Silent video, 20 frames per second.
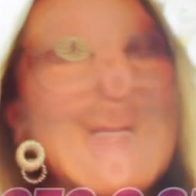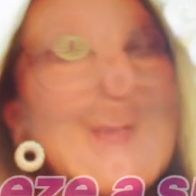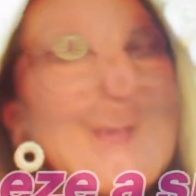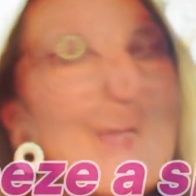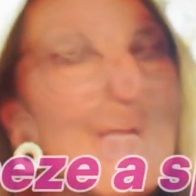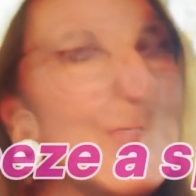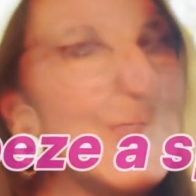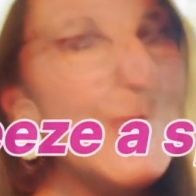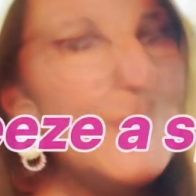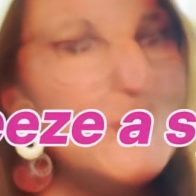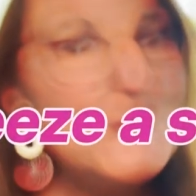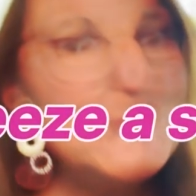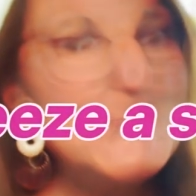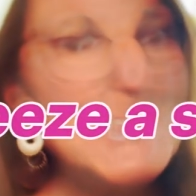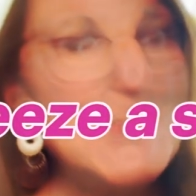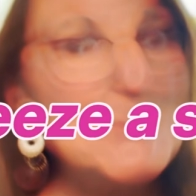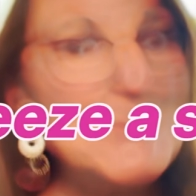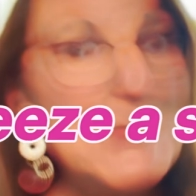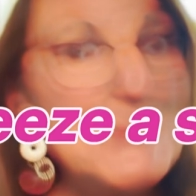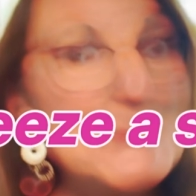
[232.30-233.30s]
Another
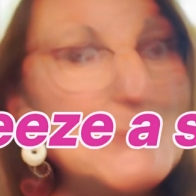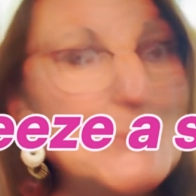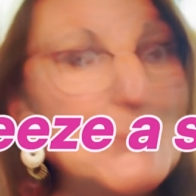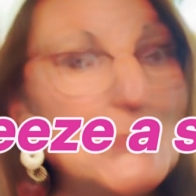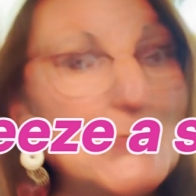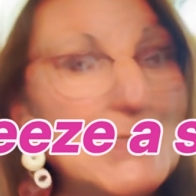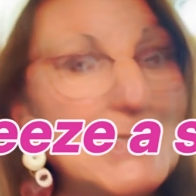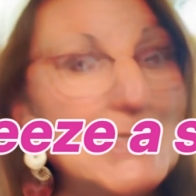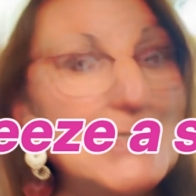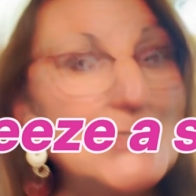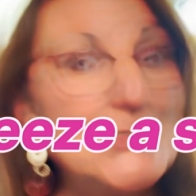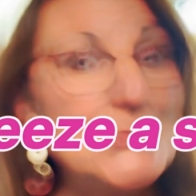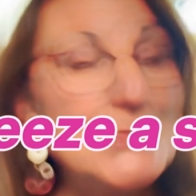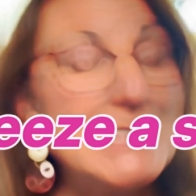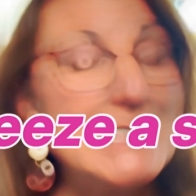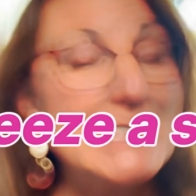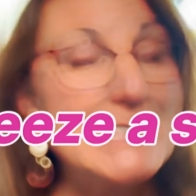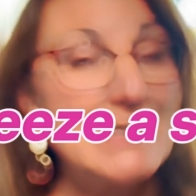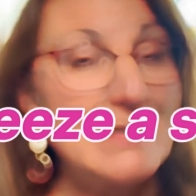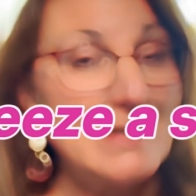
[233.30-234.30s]
tip that was pretty
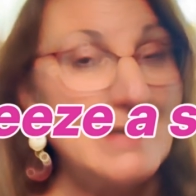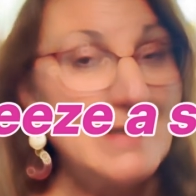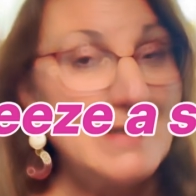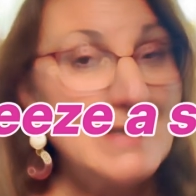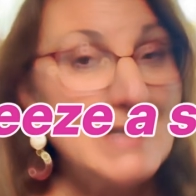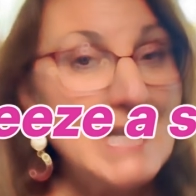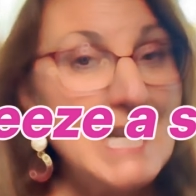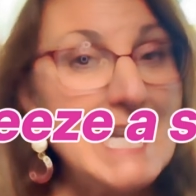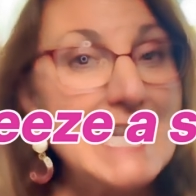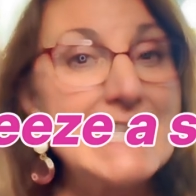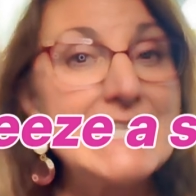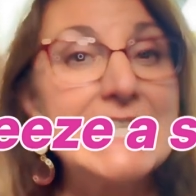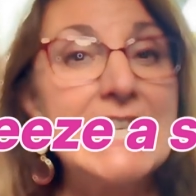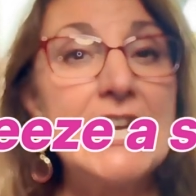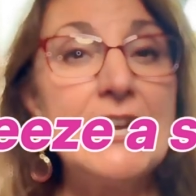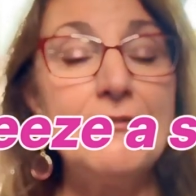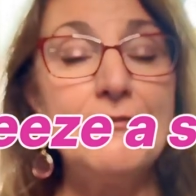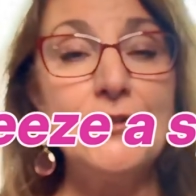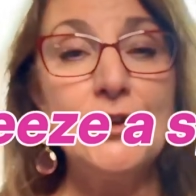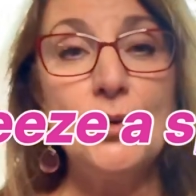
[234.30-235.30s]
interesting is
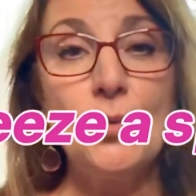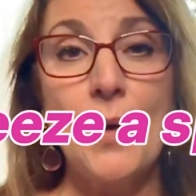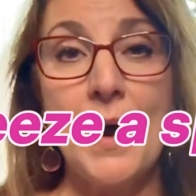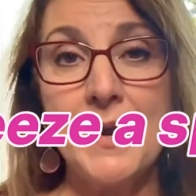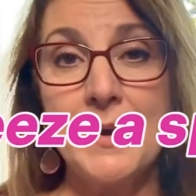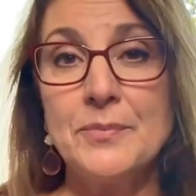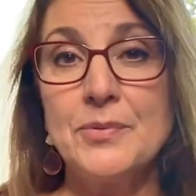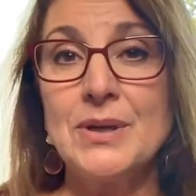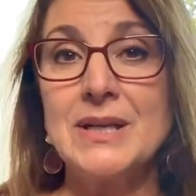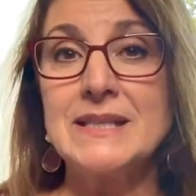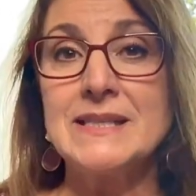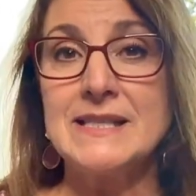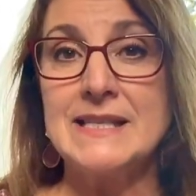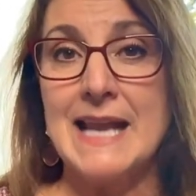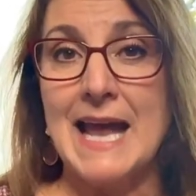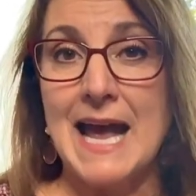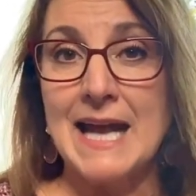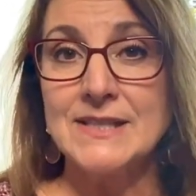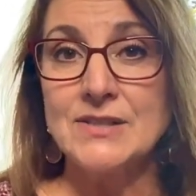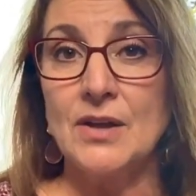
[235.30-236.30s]
if you want to bring
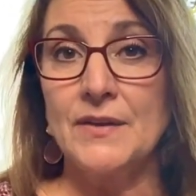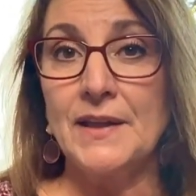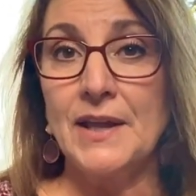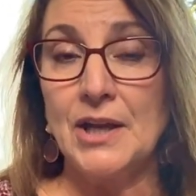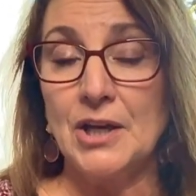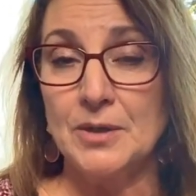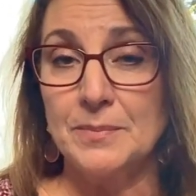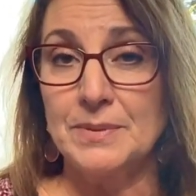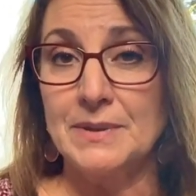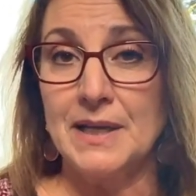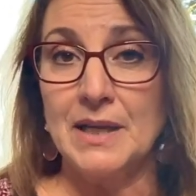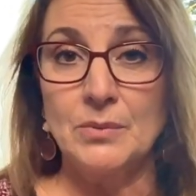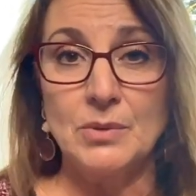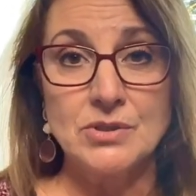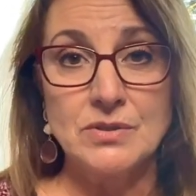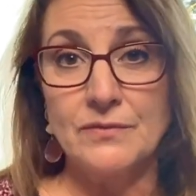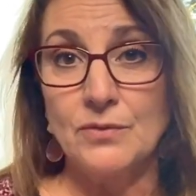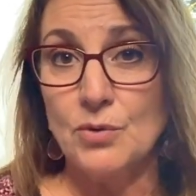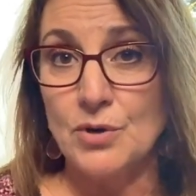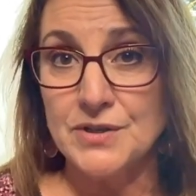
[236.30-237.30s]
snacks on the airplane, which
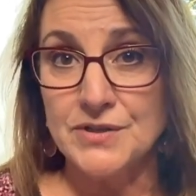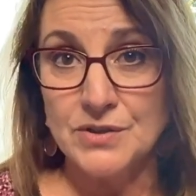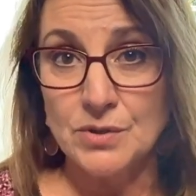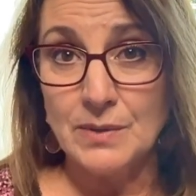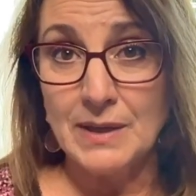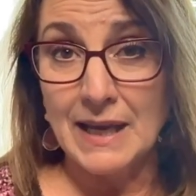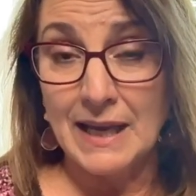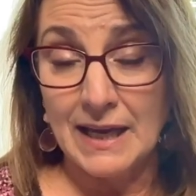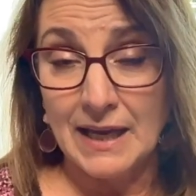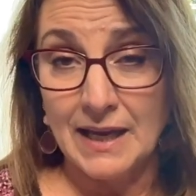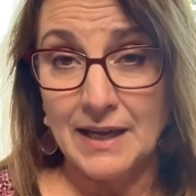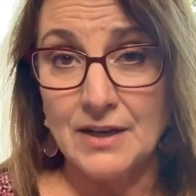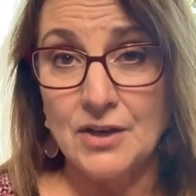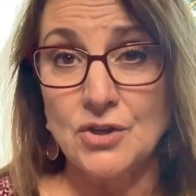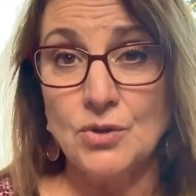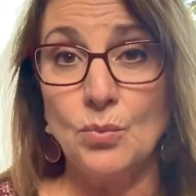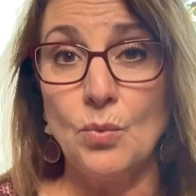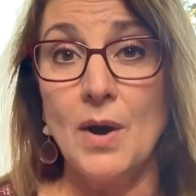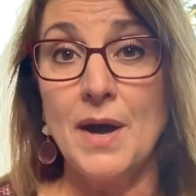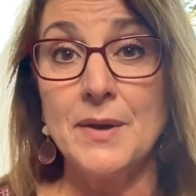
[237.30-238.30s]
of course you can, and
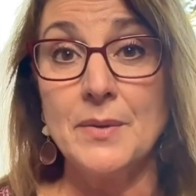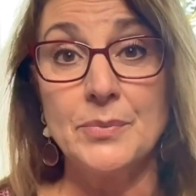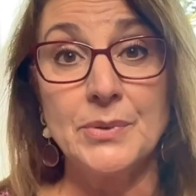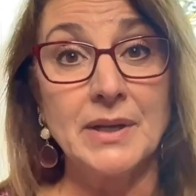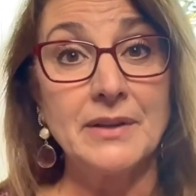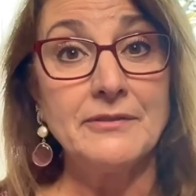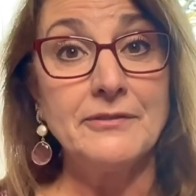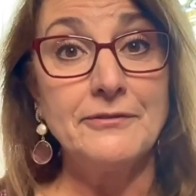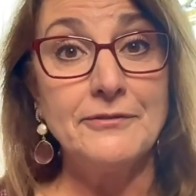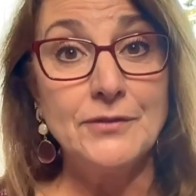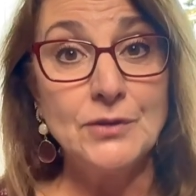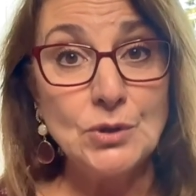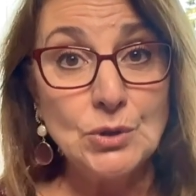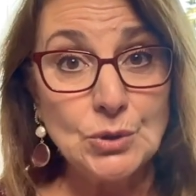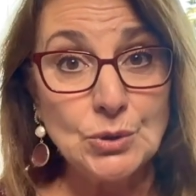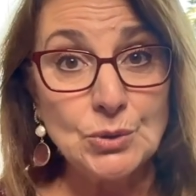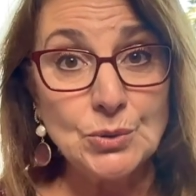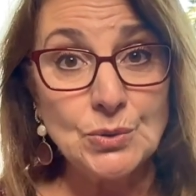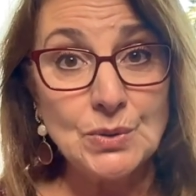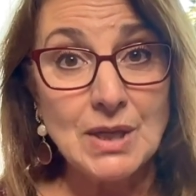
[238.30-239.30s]
you want to bring
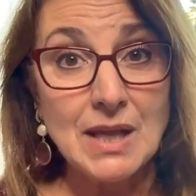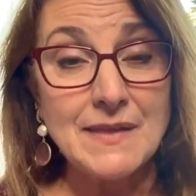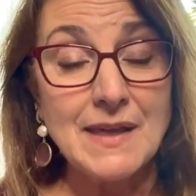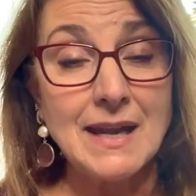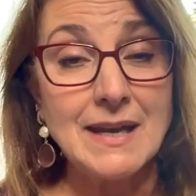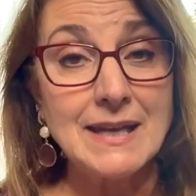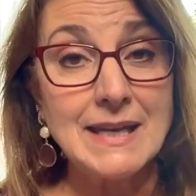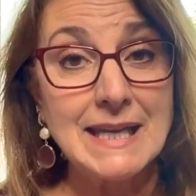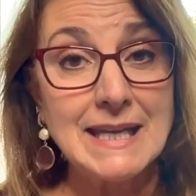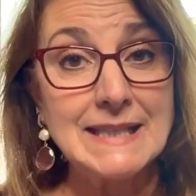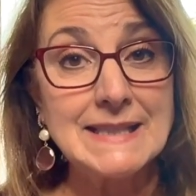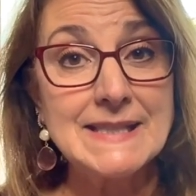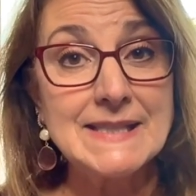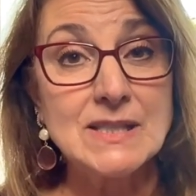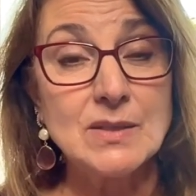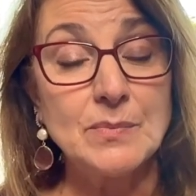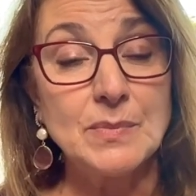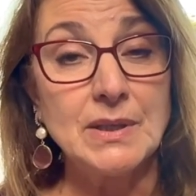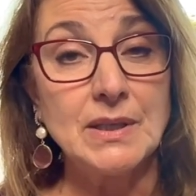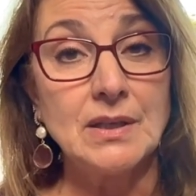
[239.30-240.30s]
food that needs
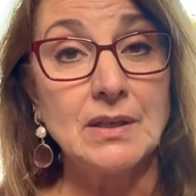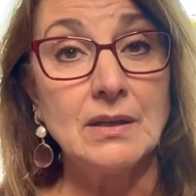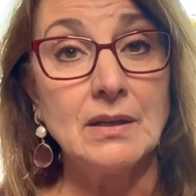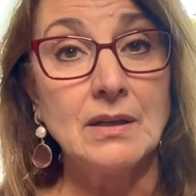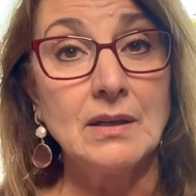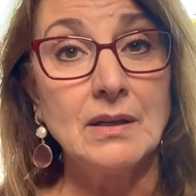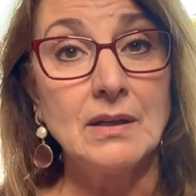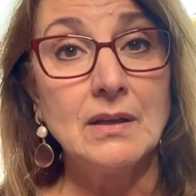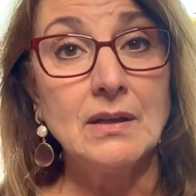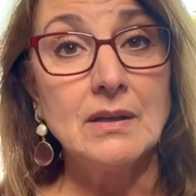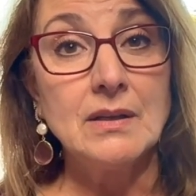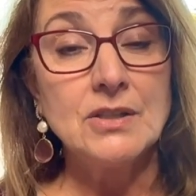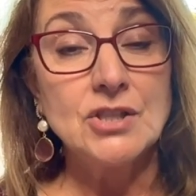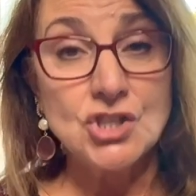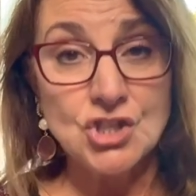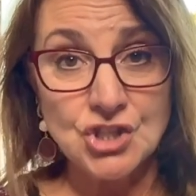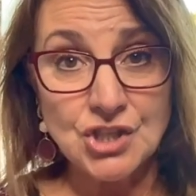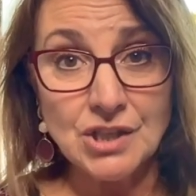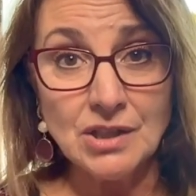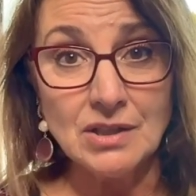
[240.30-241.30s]
to be
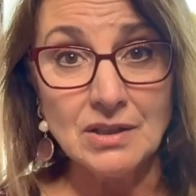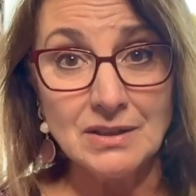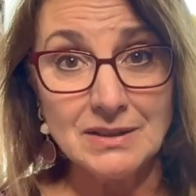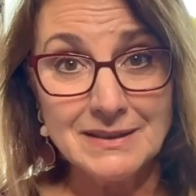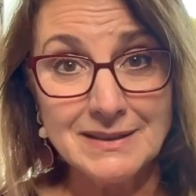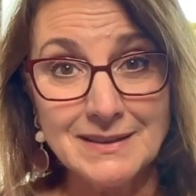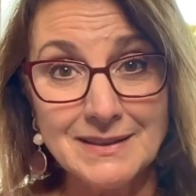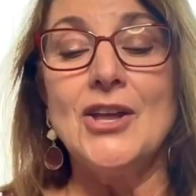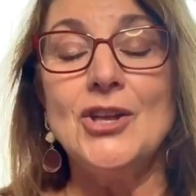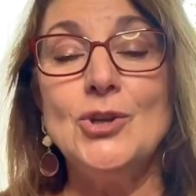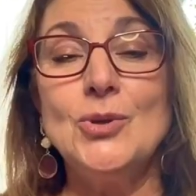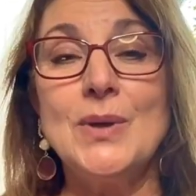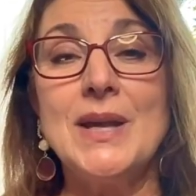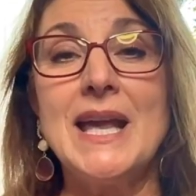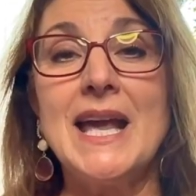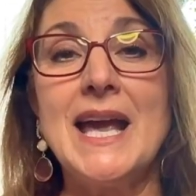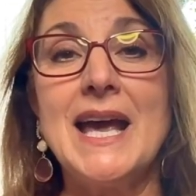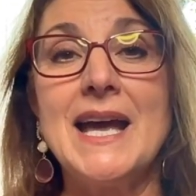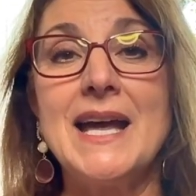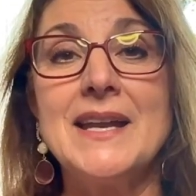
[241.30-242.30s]
chilled, you
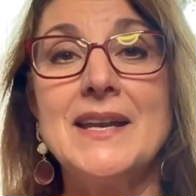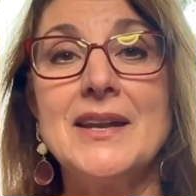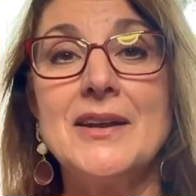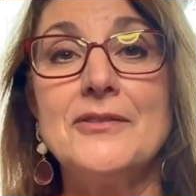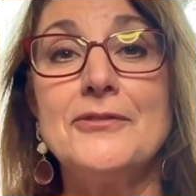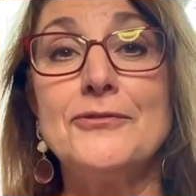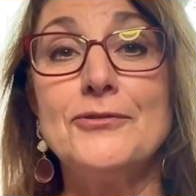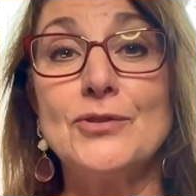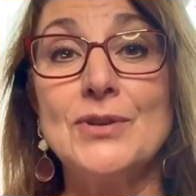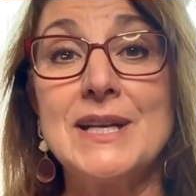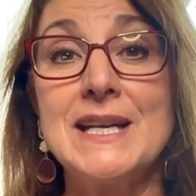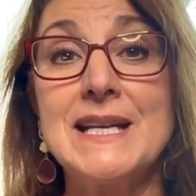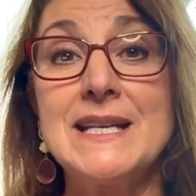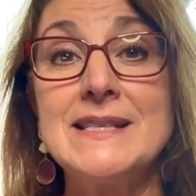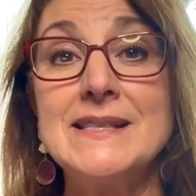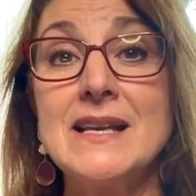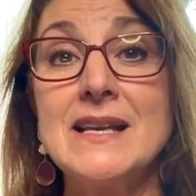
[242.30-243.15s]
can freeze